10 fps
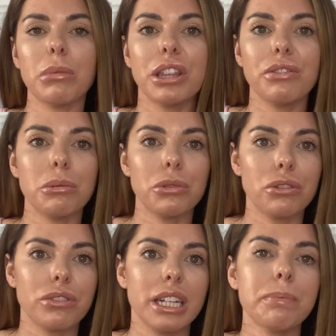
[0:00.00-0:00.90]
they're
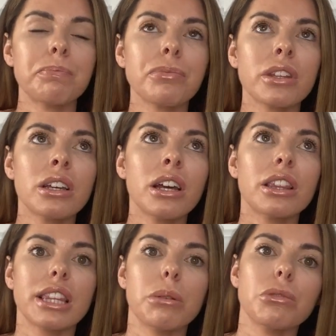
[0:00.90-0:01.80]
removing it.
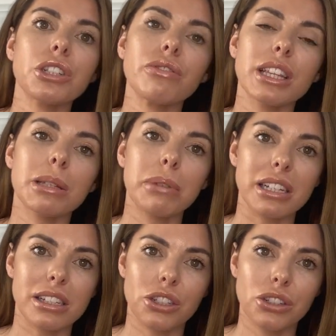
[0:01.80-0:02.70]
Then once you've had the
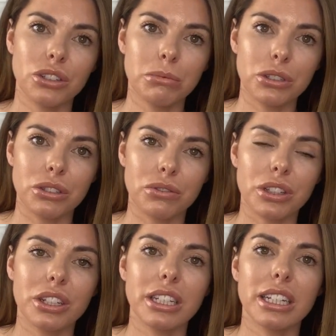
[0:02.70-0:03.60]
breast tissue removed,
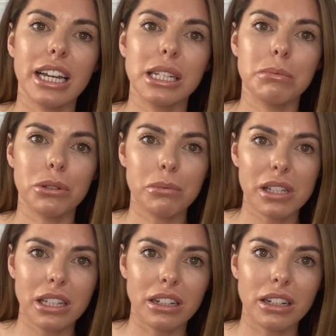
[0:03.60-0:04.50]
you let your boobs
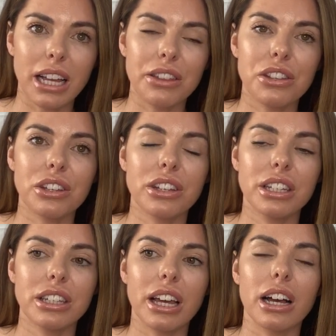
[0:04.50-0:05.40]
heal, and then you can
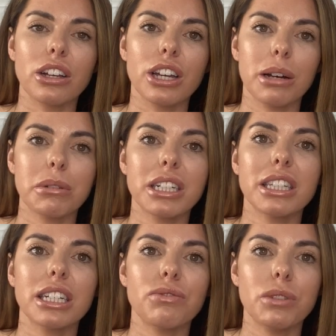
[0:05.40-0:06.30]
either go in and
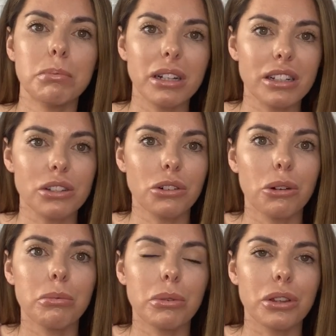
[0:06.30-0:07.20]
you can rebuild it
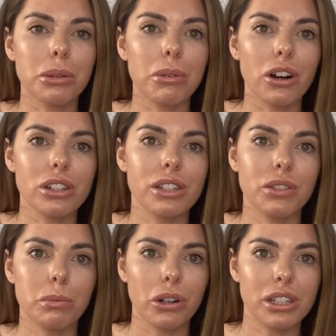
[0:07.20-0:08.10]
up with other parts of
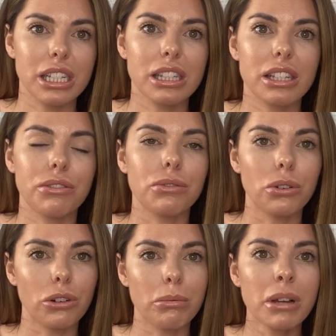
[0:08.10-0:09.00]
your body to
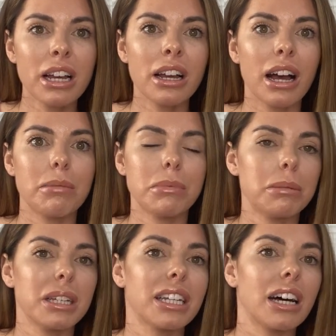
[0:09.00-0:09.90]
form
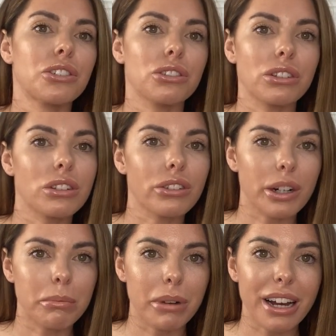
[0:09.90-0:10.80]
maybe a natural
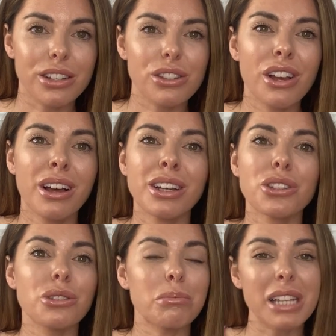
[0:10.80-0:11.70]
looking breast.
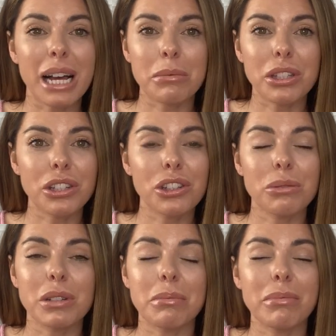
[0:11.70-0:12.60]
Sometimes you can do
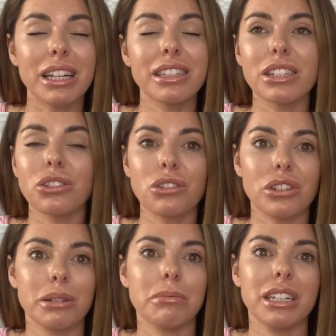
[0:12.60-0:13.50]
an implant, it just
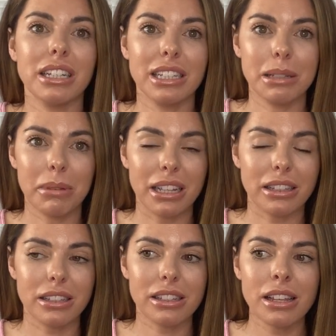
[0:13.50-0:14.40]
completely
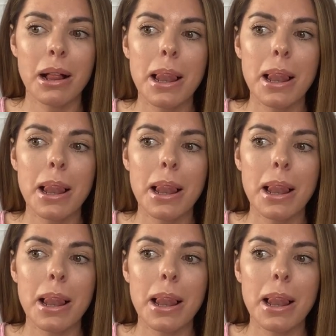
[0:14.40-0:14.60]
depends.